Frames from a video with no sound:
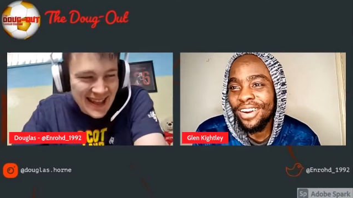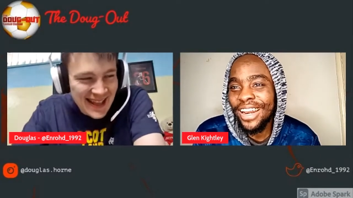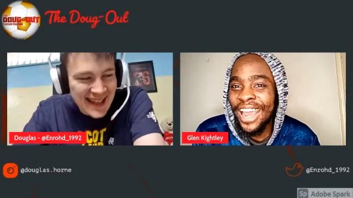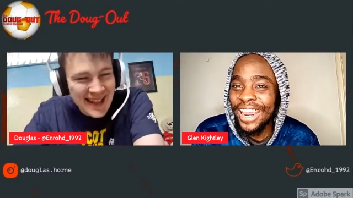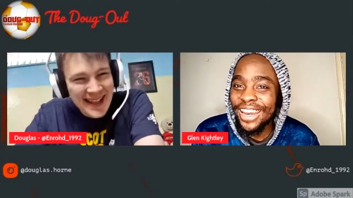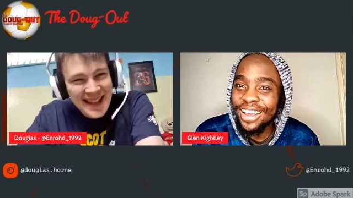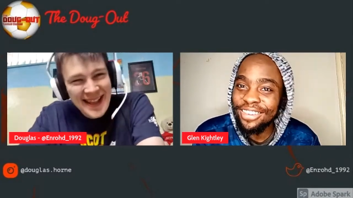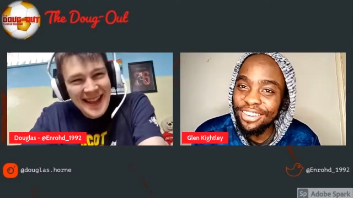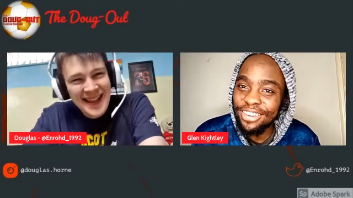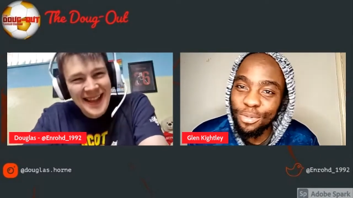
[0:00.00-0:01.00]
Speaker 1: Nine years
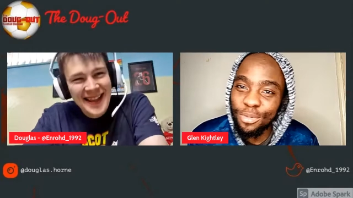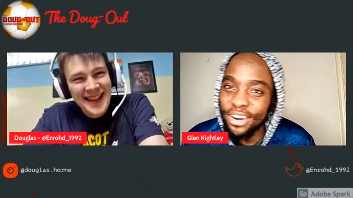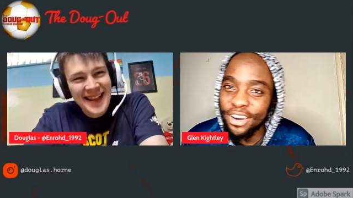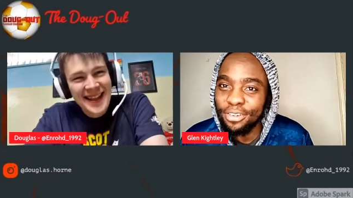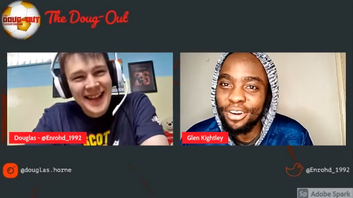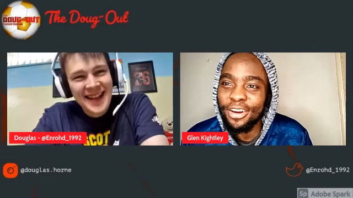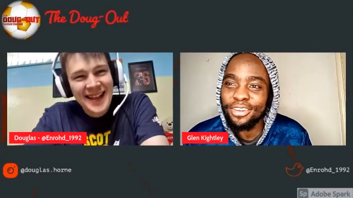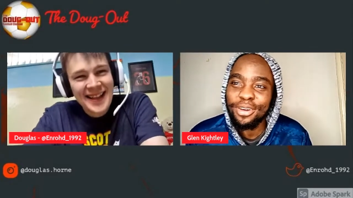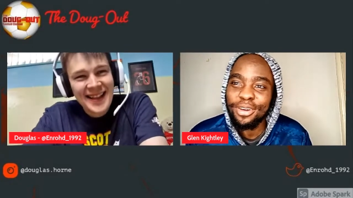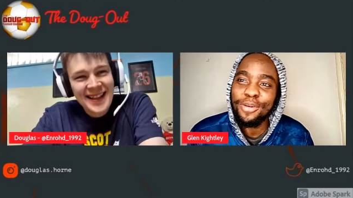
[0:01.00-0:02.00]
is way too long.
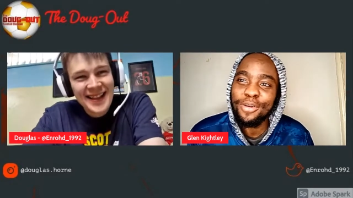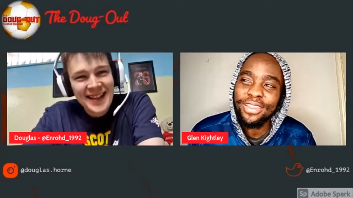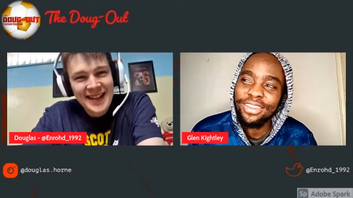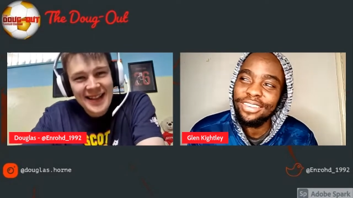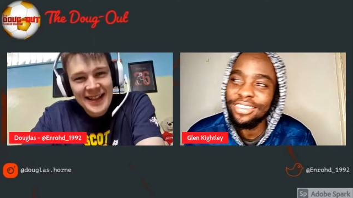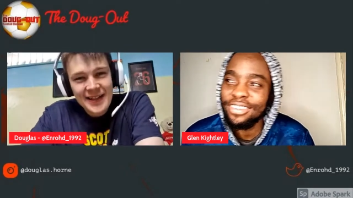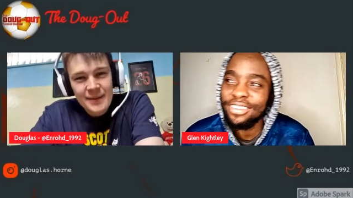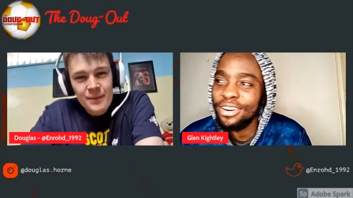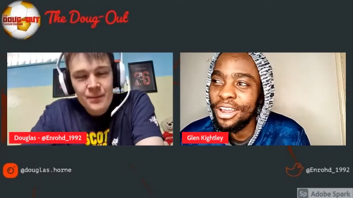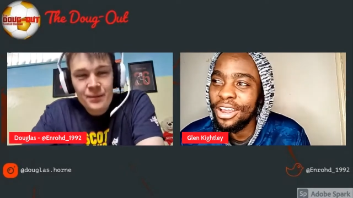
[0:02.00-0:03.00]
So I'm hoping this
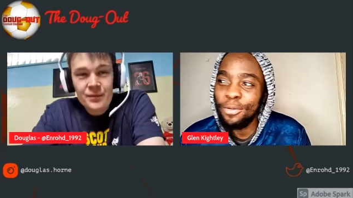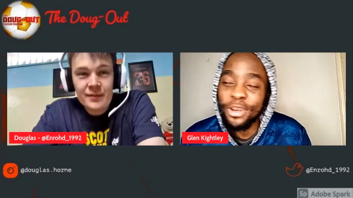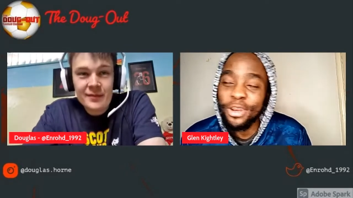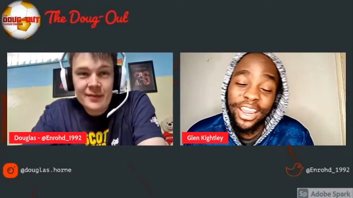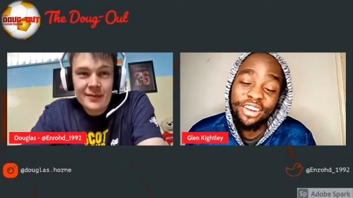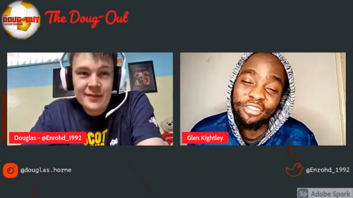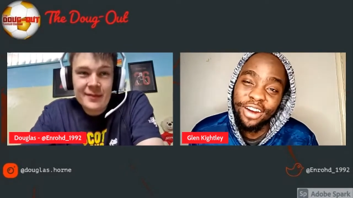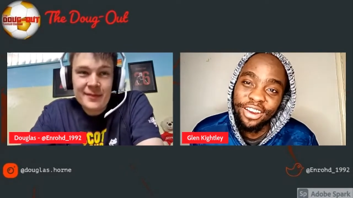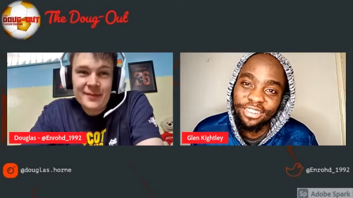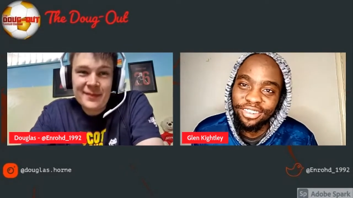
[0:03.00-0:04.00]
season we don't get
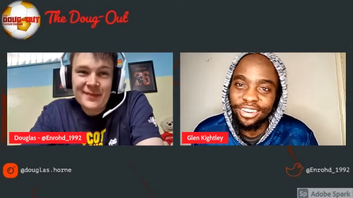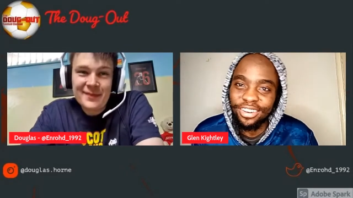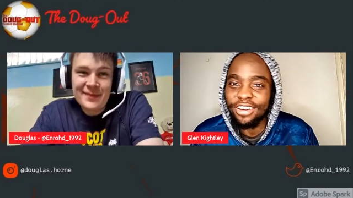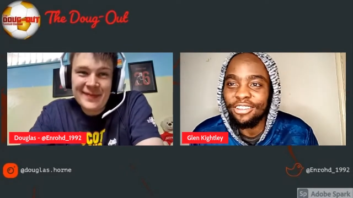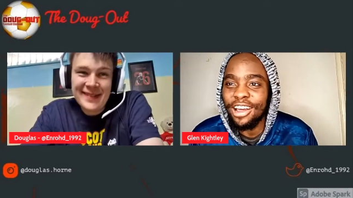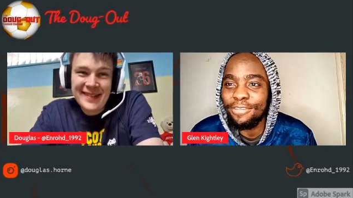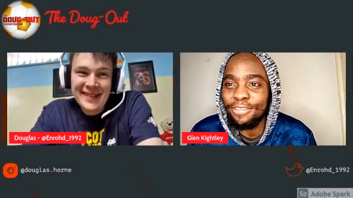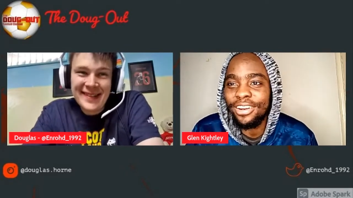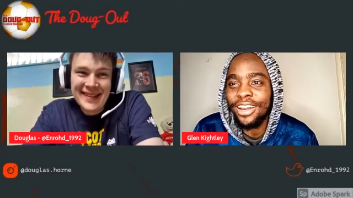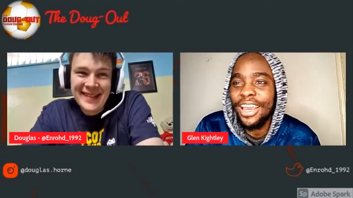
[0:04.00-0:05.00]
trashed at
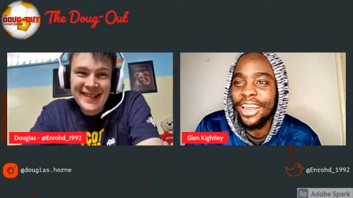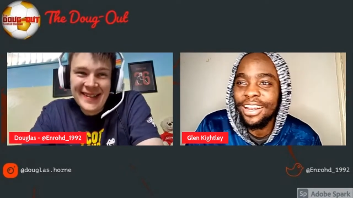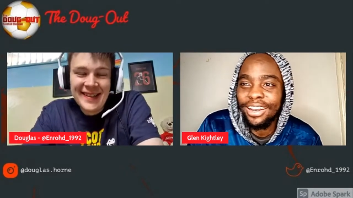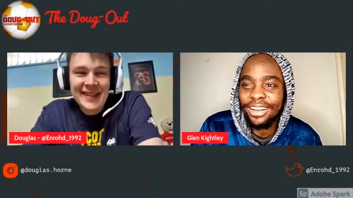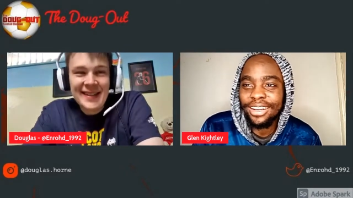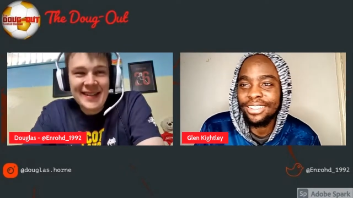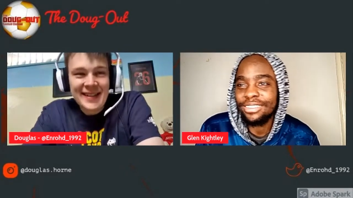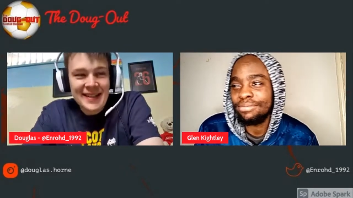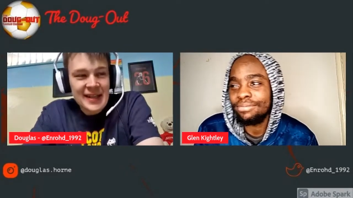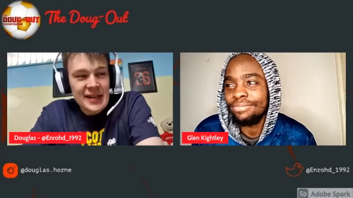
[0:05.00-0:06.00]
Anfield again.
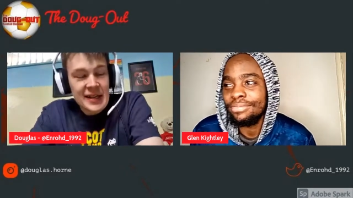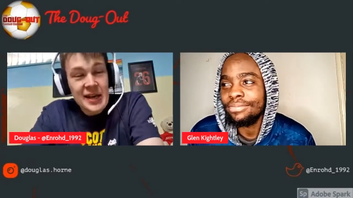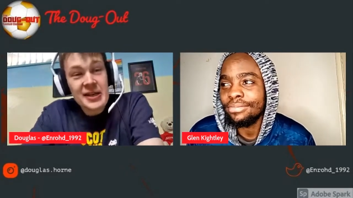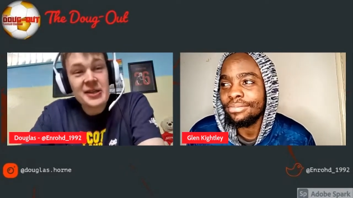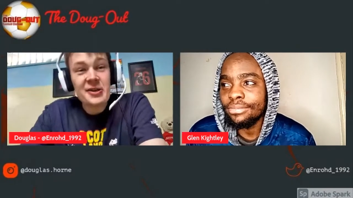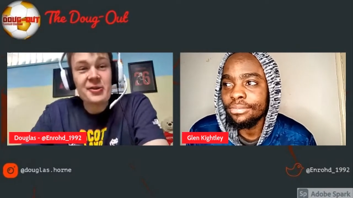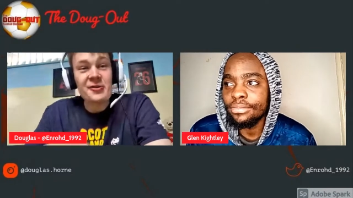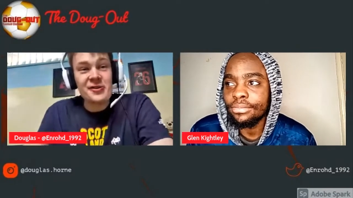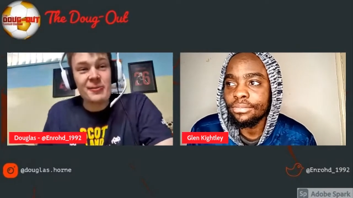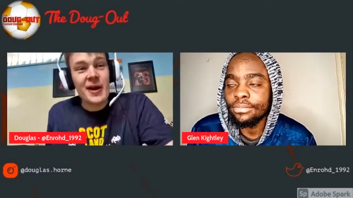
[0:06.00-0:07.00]
Speaker 2: Nine
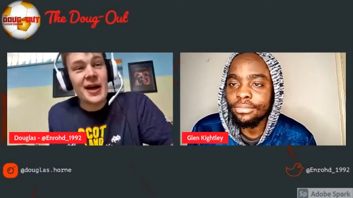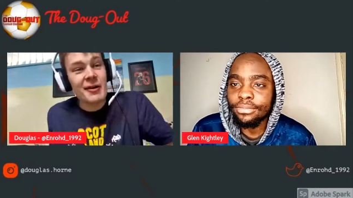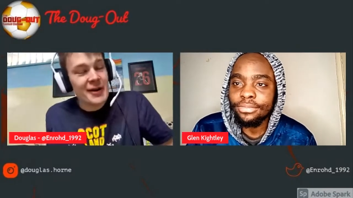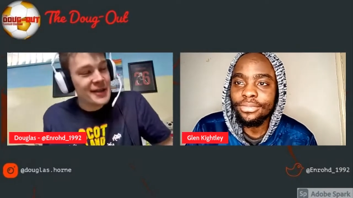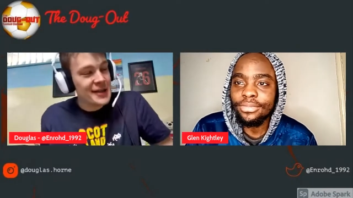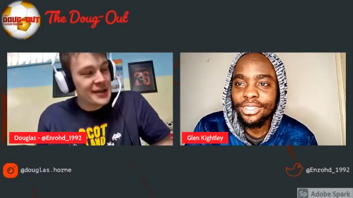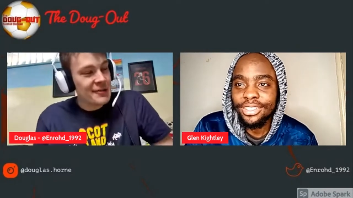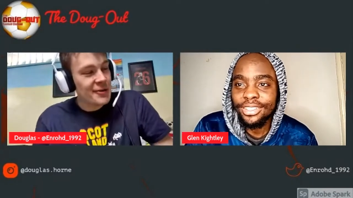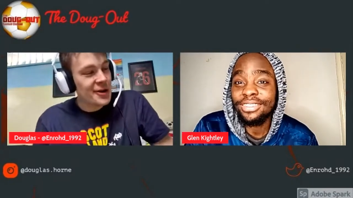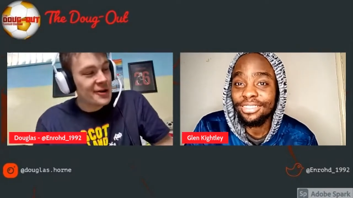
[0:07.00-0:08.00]
years, wow! I think
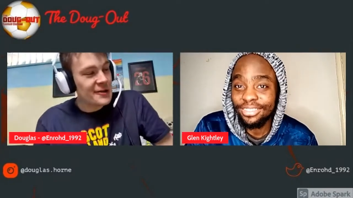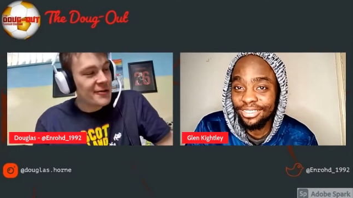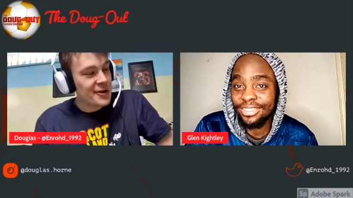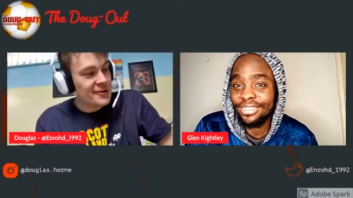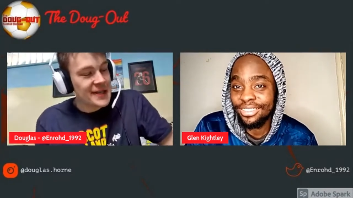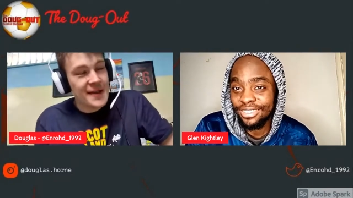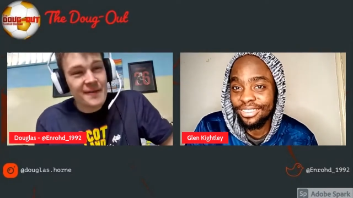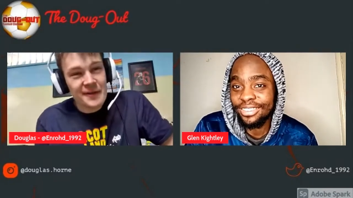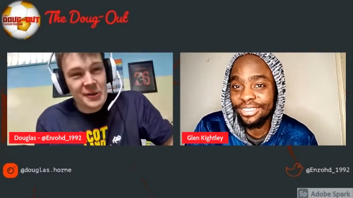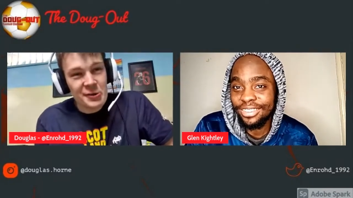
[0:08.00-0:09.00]
you are you are
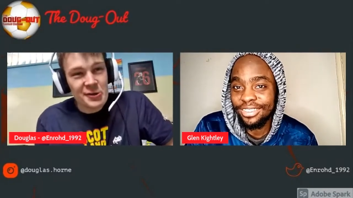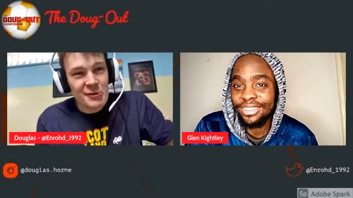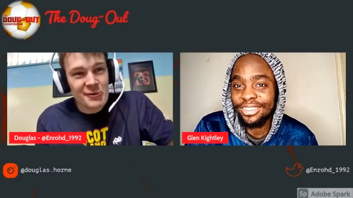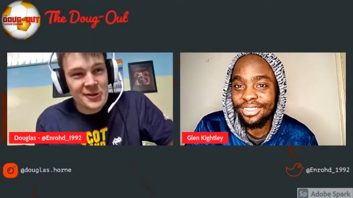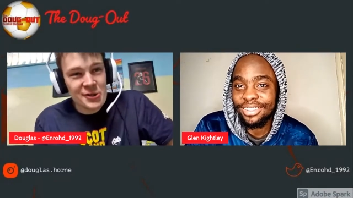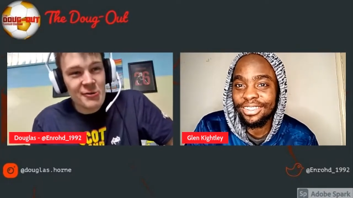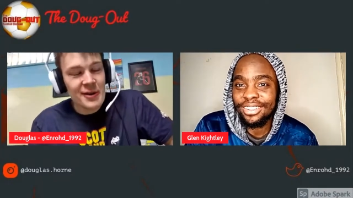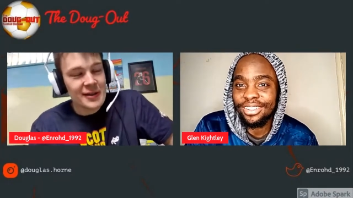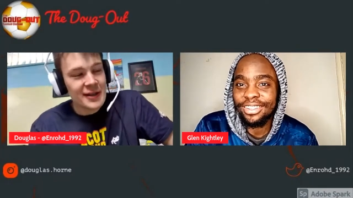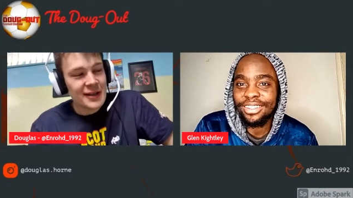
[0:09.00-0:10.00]
definitely due
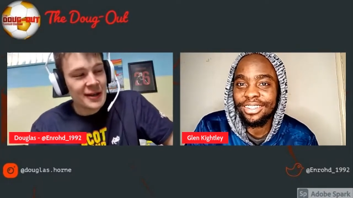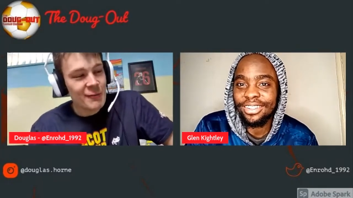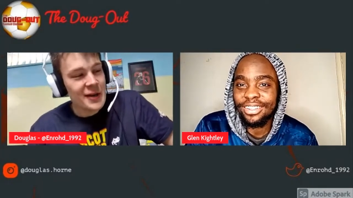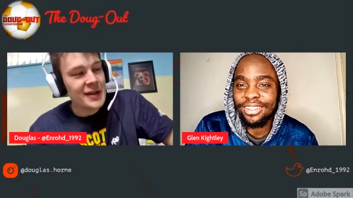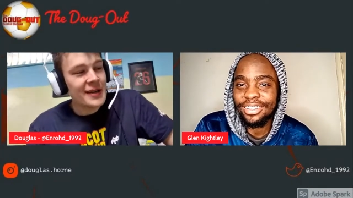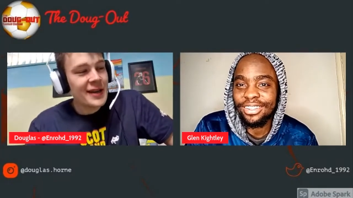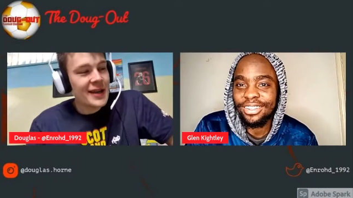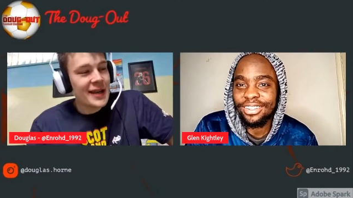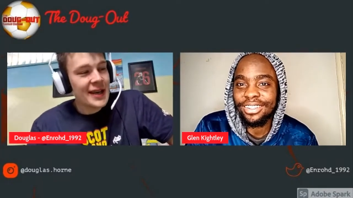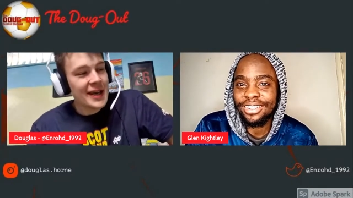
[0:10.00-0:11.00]
a, a, win
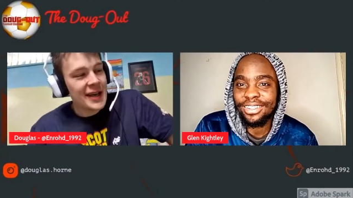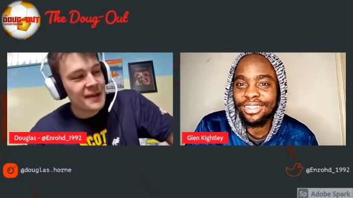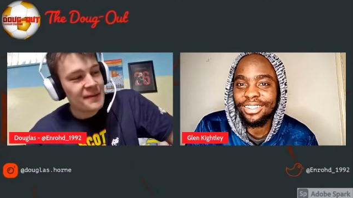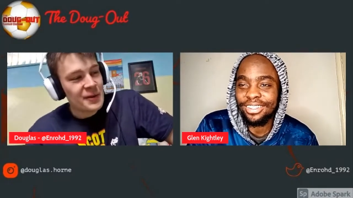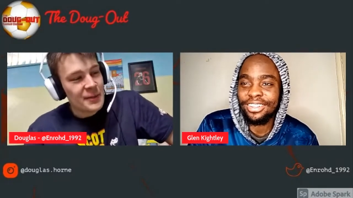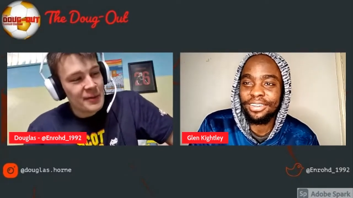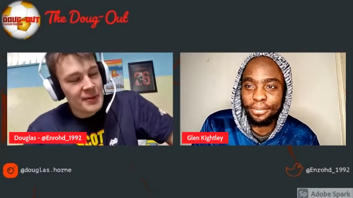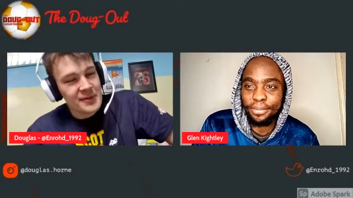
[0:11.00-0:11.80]
at Anfield, but we'll